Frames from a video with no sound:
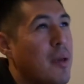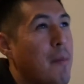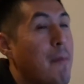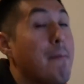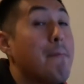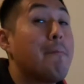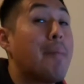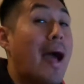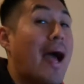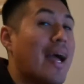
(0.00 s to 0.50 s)

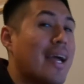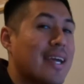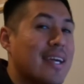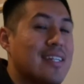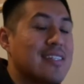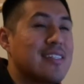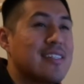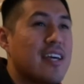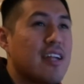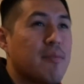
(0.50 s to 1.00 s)
back
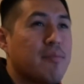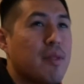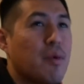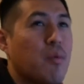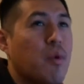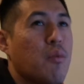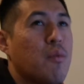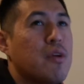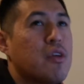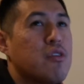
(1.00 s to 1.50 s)
end setup
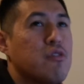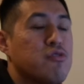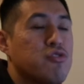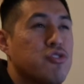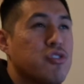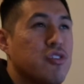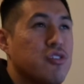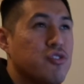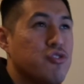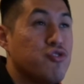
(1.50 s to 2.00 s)
than what we used
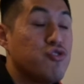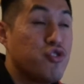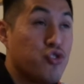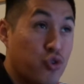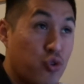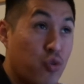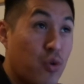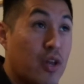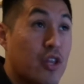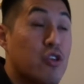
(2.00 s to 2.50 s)
to
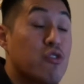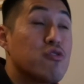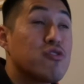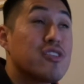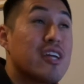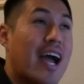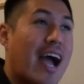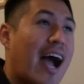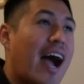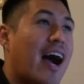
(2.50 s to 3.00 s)
do and used
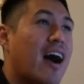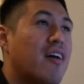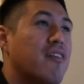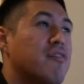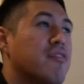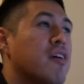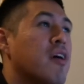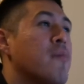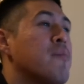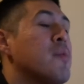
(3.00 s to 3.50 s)
to
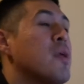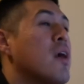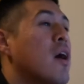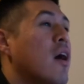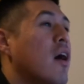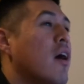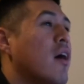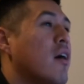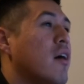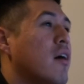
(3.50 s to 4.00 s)
have.
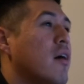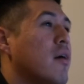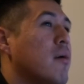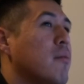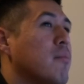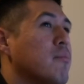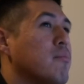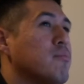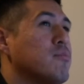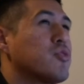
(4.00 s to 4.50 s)

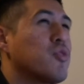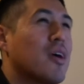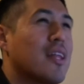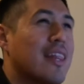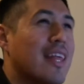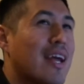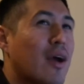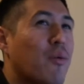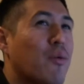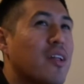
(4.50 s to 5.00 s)
So I
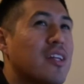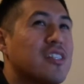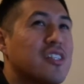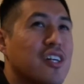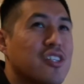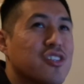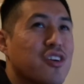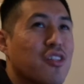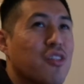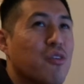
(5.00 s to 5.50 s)
think I want to
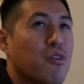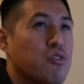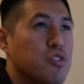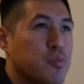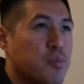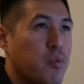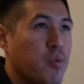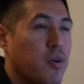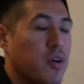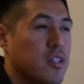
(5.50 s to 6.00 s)
touch on those
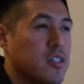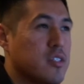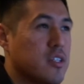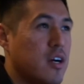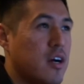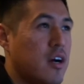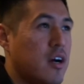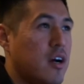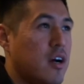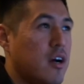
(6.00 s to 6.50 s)
points
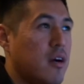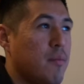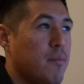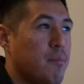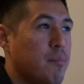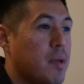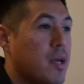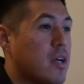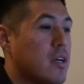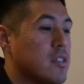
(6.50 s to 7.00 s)

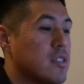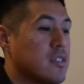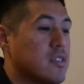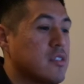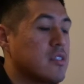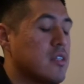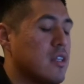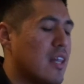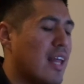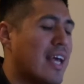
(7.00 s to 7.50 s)

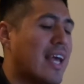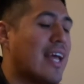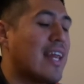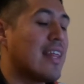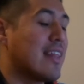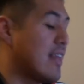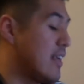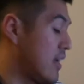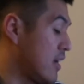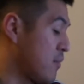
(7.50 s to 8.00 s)
because, like
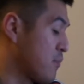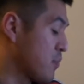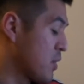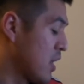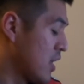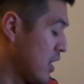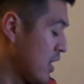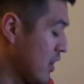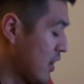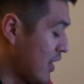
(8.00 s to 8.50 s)
anything,
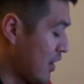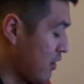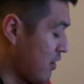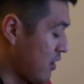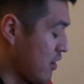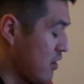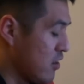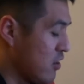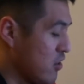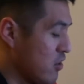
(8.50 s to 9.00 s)
like
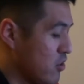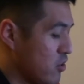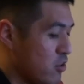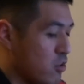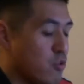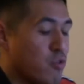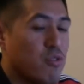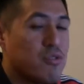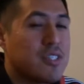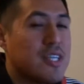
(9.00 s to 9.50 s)

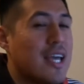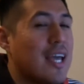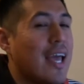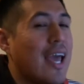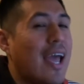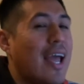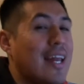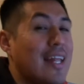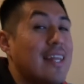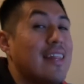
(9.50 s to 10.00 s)
you'll take
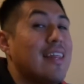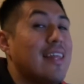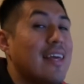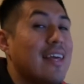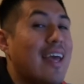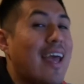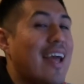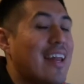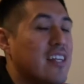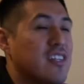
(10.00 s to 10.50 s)

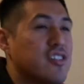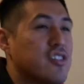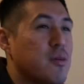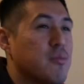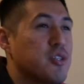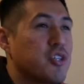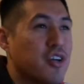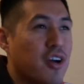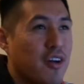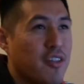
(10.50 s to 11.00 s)
anything, any
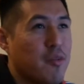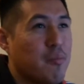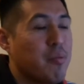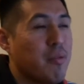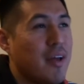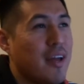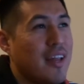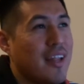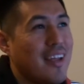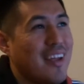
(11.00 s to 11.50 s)
subject on the
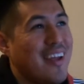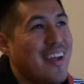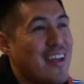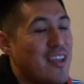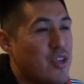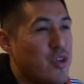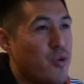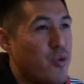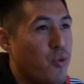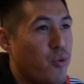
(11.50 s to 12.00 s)
planet,
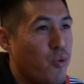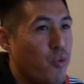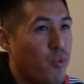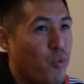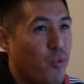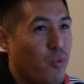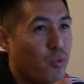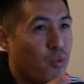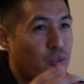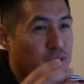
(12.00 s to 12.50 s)
and
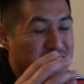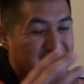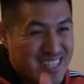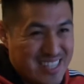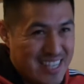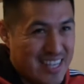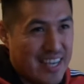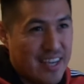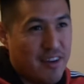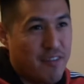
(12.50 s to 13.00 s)
you'll
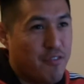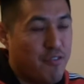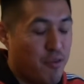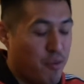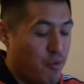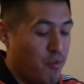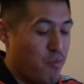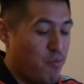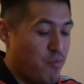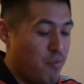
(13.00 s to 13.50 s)
see it
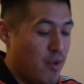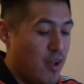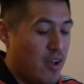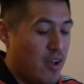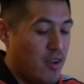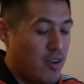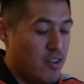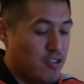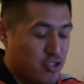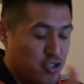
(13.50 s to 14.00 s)
for
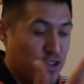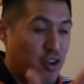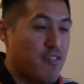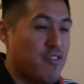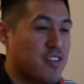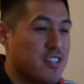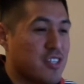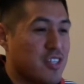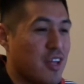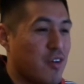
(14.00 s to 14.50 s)

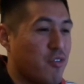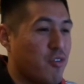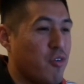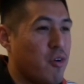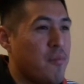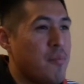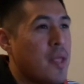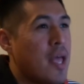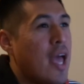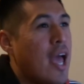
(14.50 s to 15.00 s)
surface
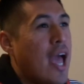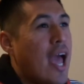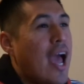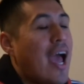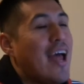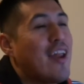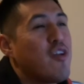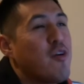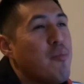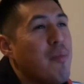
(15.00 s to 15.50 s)
level.
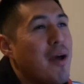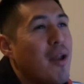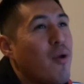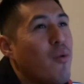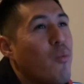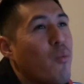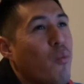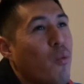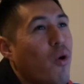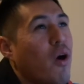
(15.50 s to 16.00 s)
And no
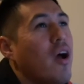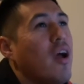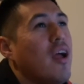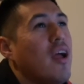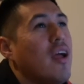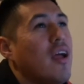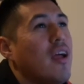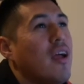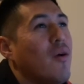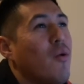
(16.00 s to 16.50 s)
matter
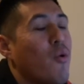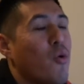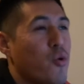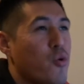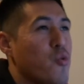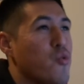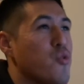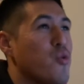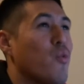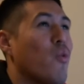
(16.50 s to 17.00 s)
what or
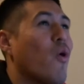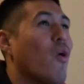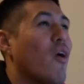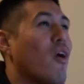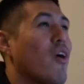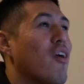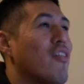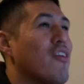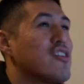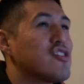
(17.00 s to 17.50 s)
who you
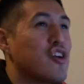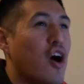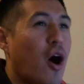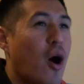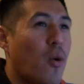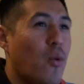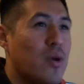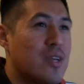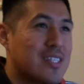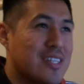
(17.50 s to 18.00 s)
are, there's
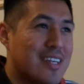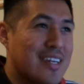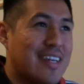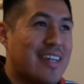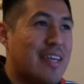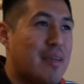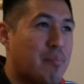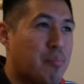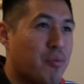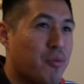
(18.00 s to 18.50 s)
always a
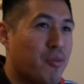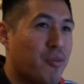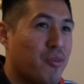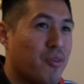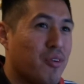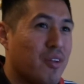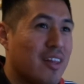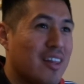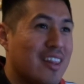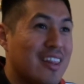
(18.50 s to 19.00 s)

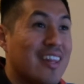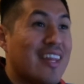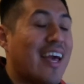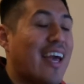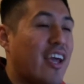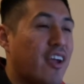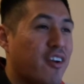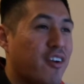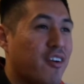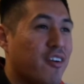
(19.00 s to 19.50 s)
deeper
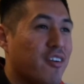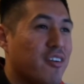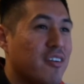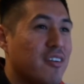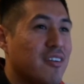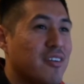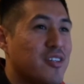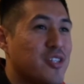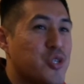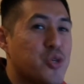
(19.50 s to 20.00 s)
layer
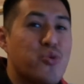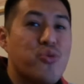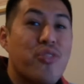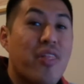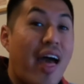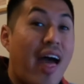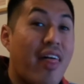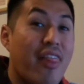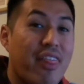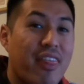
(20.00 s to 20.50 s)
to
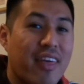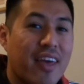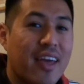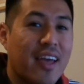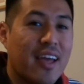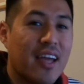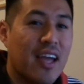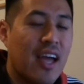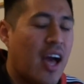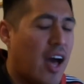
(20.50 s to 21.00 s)
that
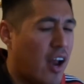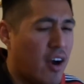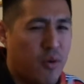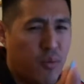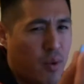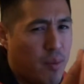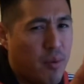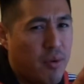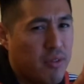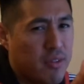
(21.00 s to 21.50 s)
thing. I don't
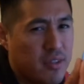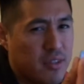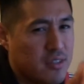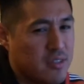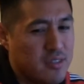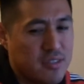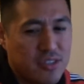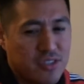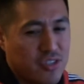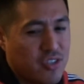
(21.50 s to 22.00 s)
know why I'm holding
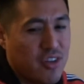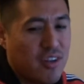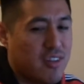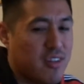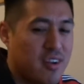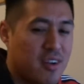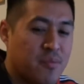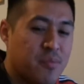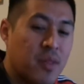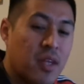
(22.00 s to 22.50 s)
this. I just saw it
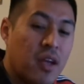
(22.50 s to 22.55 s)
there.